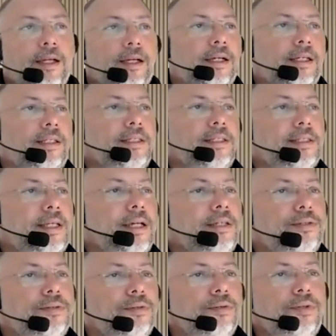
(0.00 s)
In this
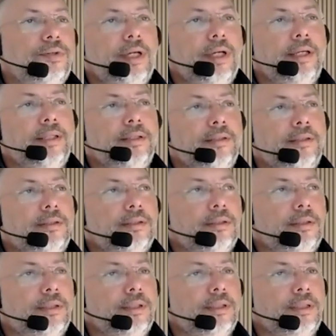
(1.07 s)
case, you can
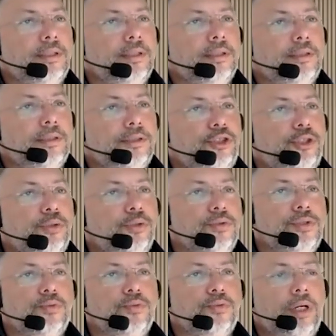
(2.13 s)

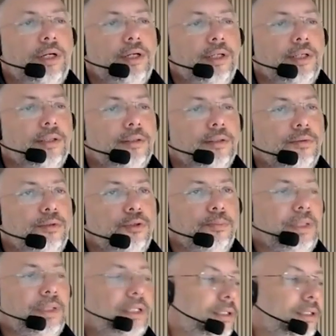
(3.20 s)
choose where will
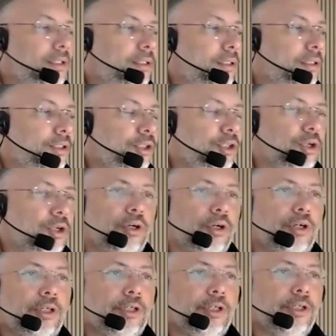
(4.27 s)
be
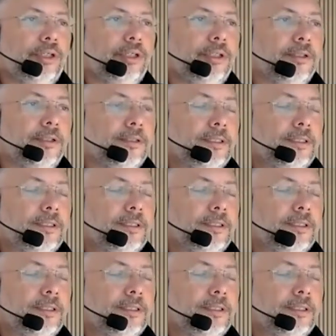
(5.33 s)
your